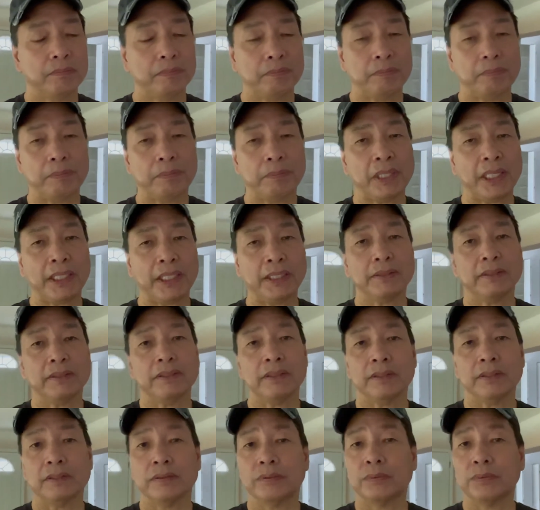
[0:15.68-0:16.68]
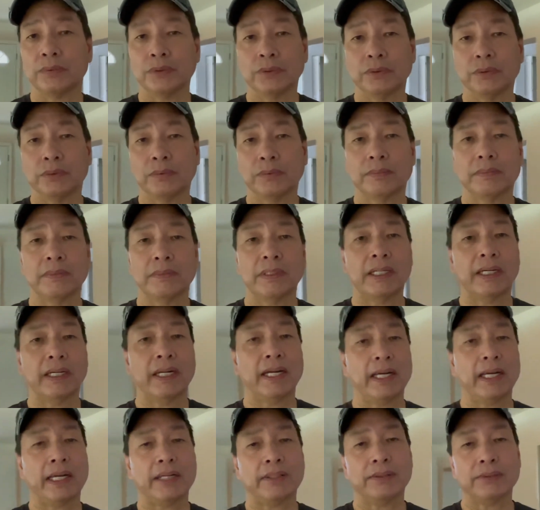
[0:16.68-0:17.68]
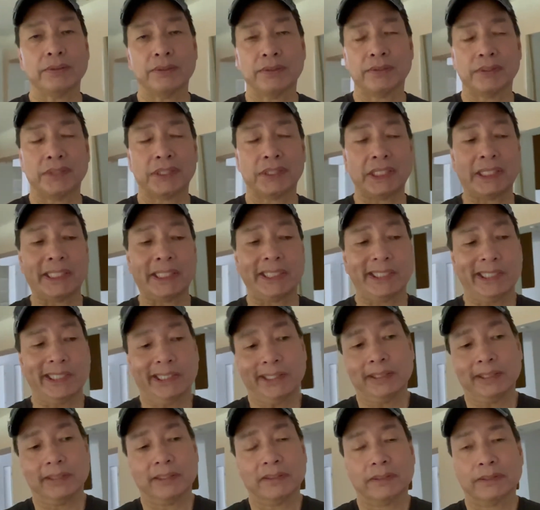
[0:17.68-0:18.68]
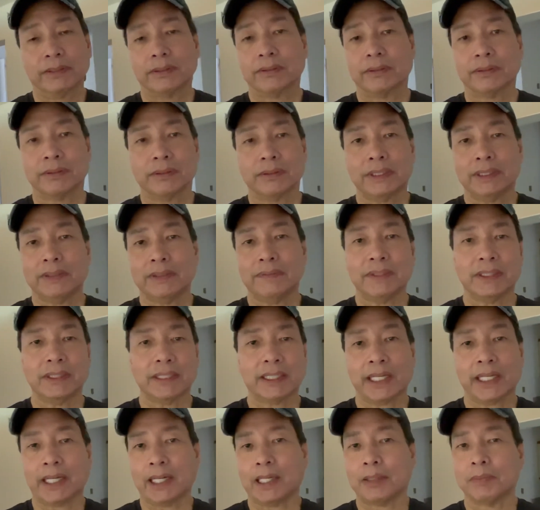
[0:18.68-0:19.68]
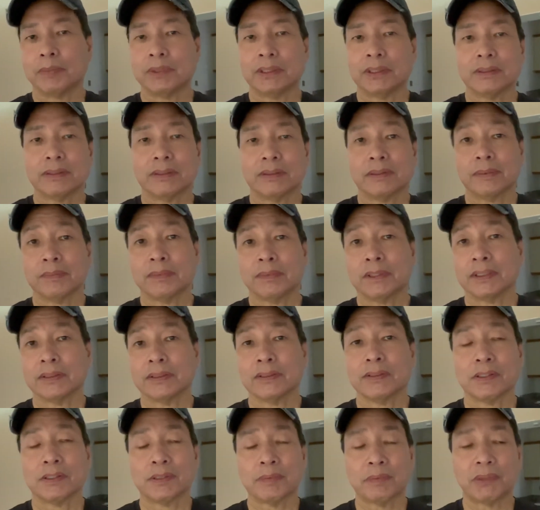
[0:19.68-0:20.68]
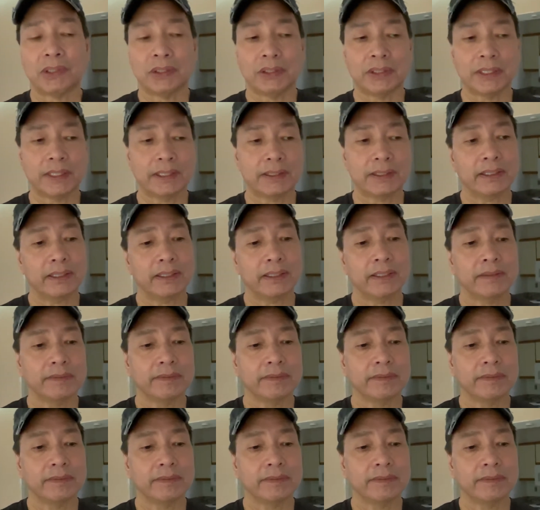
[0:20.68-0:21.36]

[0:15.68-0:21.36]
painting a room, a house, or even a cabinet, something small like that.